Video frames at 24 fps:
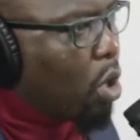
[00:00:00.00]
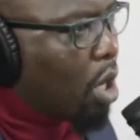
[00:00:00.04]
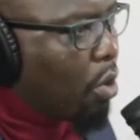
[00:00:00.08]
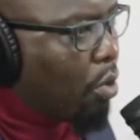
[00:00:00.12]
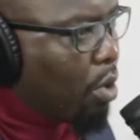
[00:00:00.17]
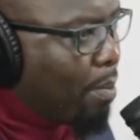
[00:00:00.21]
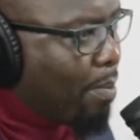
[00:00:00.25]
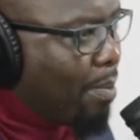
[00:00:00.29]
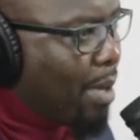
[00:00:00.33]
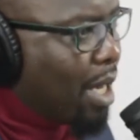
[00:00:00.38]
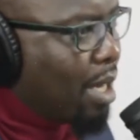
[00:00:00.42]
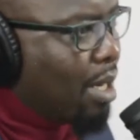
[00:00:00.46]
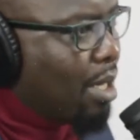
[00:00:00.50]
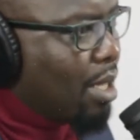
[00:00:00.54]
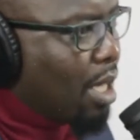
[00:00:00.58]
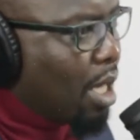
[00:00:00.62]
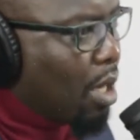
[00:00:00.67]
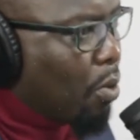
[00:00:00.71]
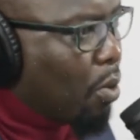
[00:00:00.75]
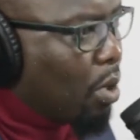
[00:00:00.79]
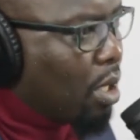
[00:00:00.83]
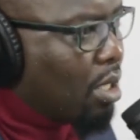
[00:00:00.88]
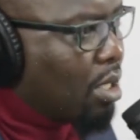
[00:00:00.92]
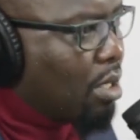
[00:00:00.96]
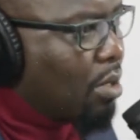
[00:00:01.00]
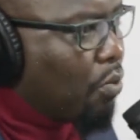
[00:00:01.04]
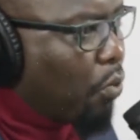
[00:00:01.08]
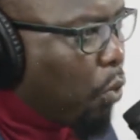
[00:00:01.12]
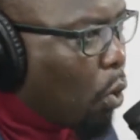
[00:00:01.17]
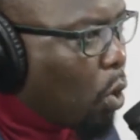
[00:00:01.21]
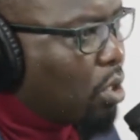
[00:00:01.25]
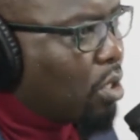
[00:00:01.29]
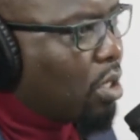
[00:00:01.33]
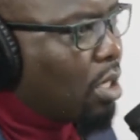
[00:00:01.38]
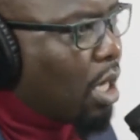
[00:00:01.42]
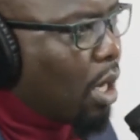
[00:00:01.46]
equipment that was
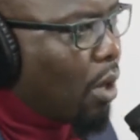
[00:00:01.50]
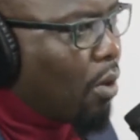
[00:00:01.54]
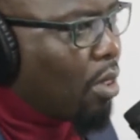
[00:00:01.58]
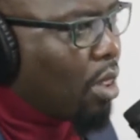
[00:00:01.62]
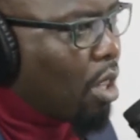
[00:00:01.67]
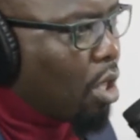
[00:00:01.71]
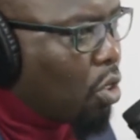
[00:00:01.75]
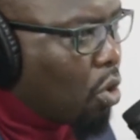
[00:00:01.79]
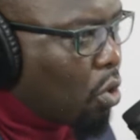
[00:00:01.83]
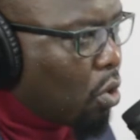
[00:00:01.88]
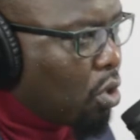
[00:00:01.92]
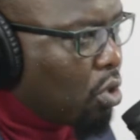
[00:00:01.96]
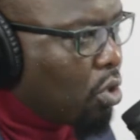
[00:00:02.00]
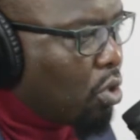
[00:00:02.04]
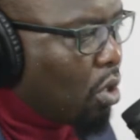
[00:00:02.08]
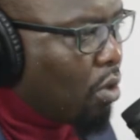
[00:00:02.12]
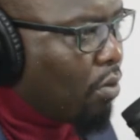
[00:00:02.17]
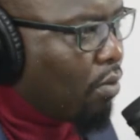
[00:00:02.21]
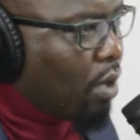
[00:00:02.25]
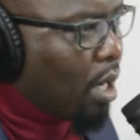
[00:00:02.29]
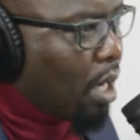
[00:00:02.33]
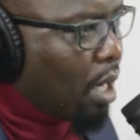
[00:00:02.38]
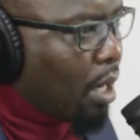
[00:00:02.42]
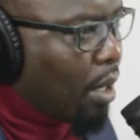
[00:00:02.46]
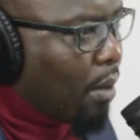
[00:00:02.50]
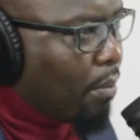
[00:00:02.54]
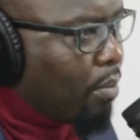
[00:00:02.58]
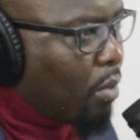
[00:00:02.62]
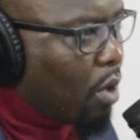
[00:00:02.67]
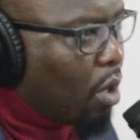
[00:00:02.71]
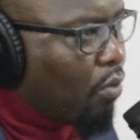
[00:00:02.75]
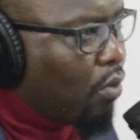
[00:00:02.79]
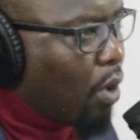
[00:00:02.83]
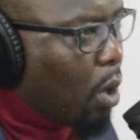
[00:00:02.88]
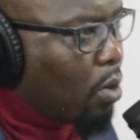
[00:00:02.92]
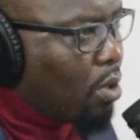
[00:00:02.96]
forced down the throats of
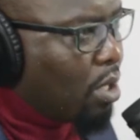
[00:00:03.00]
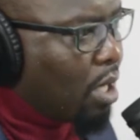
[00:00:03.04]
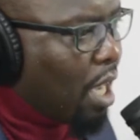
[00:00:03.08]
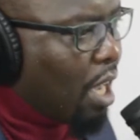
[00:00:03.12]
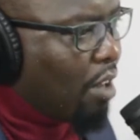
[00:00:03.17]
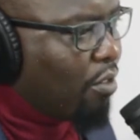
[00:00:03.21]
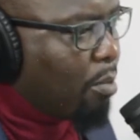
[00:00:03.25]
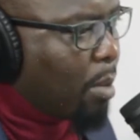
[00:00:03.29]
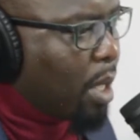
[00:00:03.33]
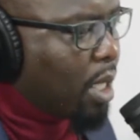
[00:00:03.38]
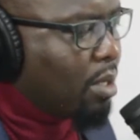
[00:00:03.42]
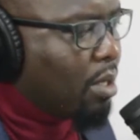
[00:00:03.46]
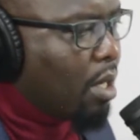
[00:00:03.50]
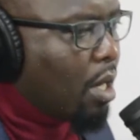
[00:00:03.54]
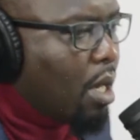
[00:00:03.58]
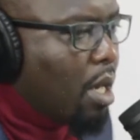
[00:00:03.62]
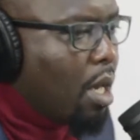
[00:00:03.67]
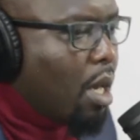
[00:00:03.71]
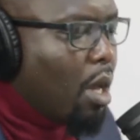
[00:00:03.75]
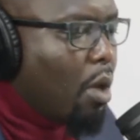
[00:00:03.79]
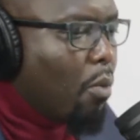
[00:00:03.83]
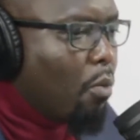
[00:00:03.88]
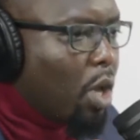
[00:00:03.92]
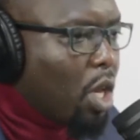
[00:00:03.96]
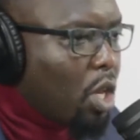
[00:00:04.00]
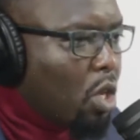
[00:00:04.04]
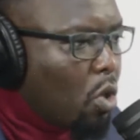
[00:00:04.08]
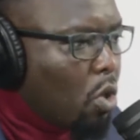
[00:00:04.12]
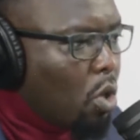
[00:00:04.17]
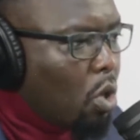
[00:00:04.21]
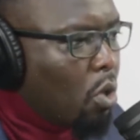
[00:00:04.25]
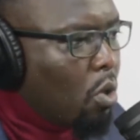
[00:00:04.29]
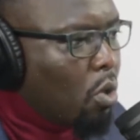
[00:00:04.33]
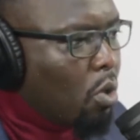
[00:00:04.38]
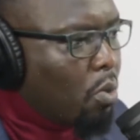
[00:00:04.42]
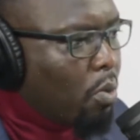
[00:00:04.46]
county governments. When
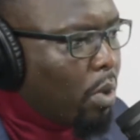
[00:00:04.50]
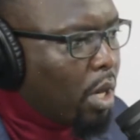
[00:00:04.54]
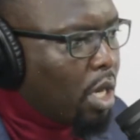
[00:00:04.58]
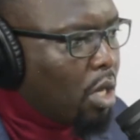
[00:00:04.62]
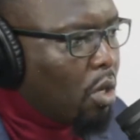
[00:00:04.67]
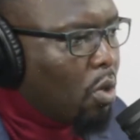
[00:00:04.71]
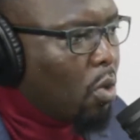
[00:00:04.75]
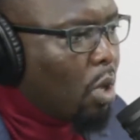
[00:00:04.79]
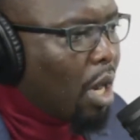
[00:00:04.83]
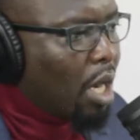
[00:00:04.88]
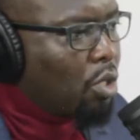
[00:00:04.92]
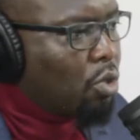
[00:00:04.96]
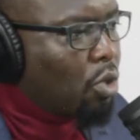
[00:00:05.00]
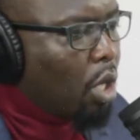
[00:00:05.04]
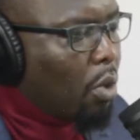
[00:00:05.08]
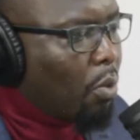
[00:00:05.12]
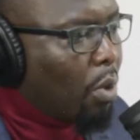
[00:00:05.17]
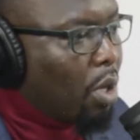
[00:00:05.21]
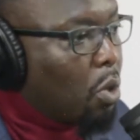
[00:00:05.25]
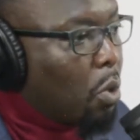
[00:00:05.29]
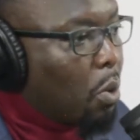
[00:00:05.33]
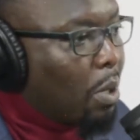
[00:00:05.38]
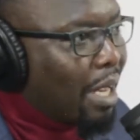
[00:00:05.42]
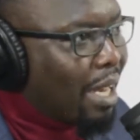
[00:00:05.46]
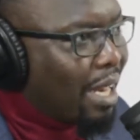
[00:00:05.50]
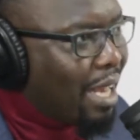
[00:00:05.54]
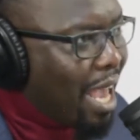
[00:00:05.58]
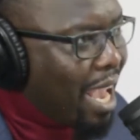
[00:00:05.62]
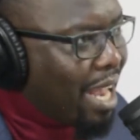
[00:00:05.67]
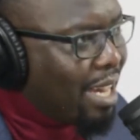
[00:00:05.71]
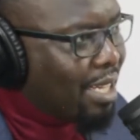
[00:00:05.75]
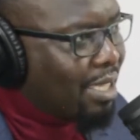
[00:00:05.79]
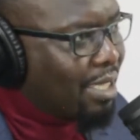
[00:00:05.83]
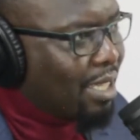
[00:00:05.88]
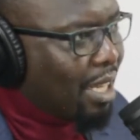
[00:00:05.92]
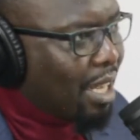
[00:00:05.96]
you actually want to
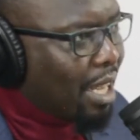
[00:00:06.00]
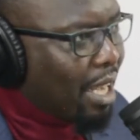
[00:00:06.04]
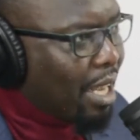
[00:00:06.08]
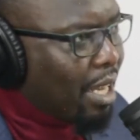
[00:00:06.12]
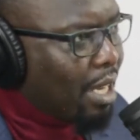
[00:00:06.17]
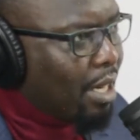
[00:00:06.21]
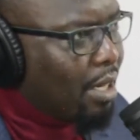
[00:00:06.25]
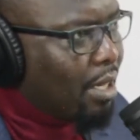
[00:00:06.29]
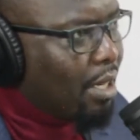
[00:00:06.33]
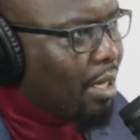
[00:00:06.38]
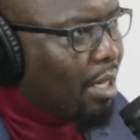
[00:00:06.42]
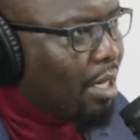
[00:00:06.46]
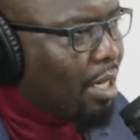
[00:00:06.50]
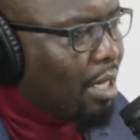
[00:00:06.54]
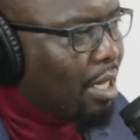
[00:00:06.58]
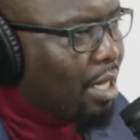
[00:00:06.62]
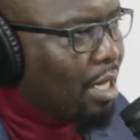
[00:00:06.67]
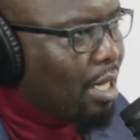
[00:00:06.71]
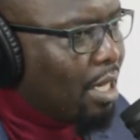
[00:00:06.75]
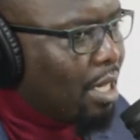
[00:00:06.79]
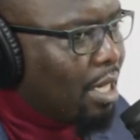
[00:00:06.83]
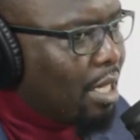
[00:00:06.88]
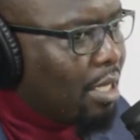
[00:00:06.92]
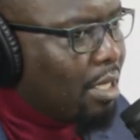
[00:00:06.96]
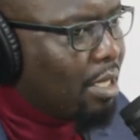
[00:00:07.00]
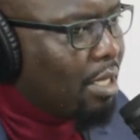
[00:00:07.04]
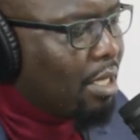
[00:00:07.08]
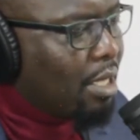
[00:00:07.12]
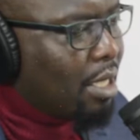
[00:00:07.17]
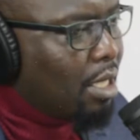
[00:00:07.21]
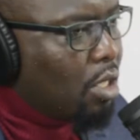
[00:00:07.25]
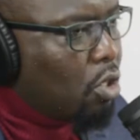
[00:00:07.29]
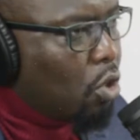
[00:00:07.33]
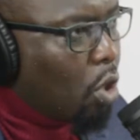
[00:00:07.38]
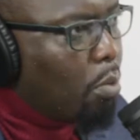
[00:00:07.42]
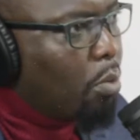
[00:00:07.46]
declare it as a gain,
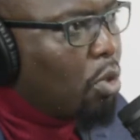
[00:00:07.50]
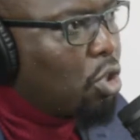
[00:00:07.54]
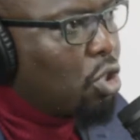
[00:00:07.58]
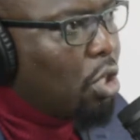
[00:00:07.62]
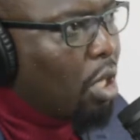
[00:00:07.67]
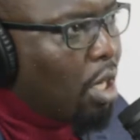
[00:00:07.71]
it's almost